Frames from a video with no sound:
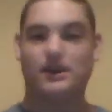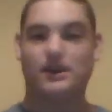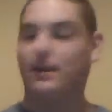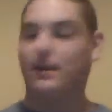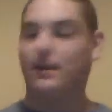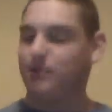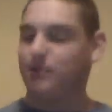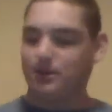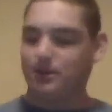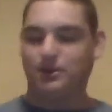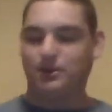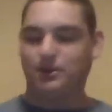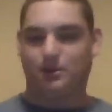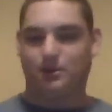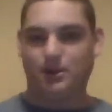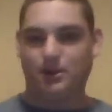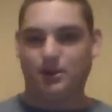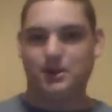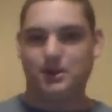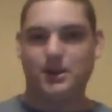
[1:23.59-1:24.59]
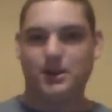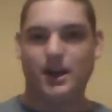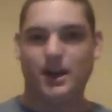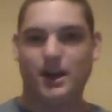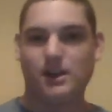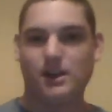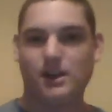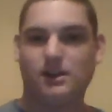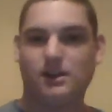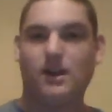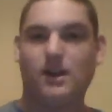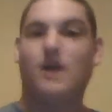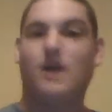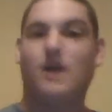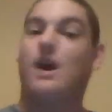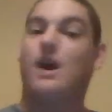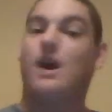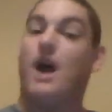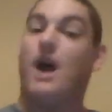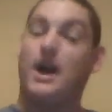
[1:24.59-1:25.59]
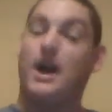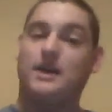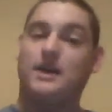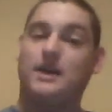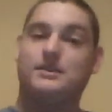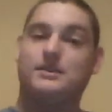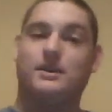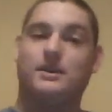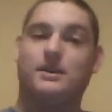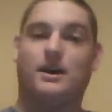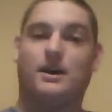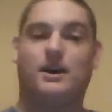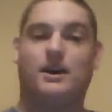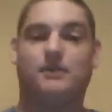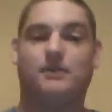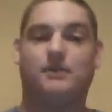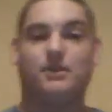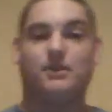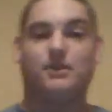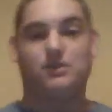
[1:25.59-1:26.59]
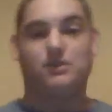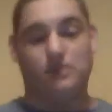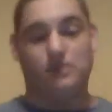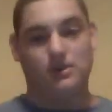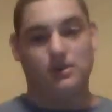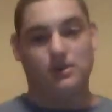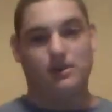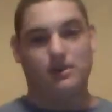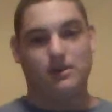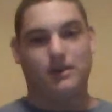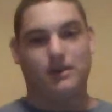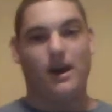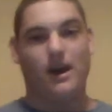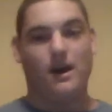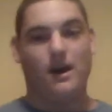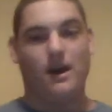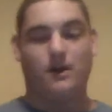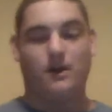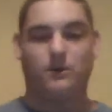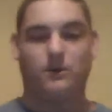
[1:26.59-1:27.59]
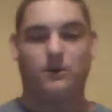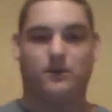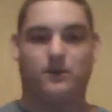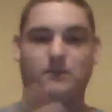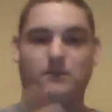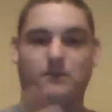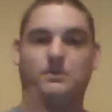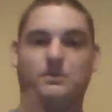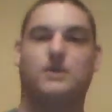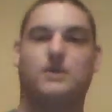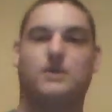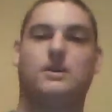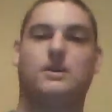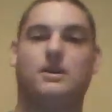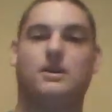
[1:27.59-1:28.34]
I really do appreciate it. And for those of you who've given me